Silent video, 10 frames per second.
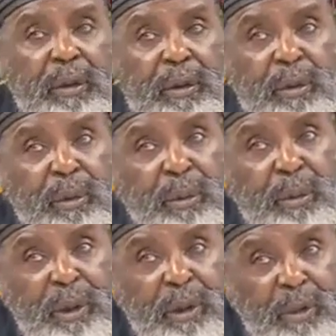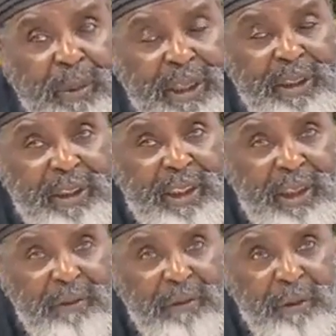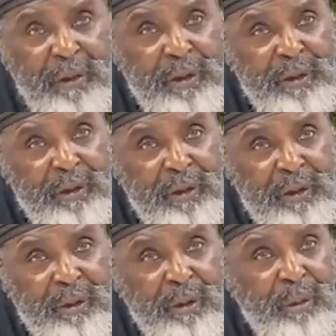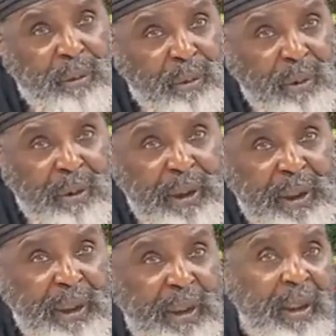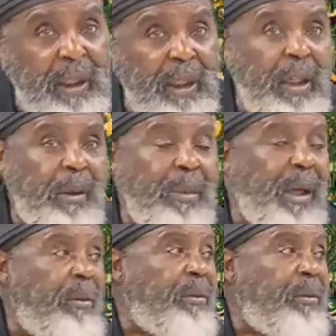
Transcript: When we go back to California, don't worry about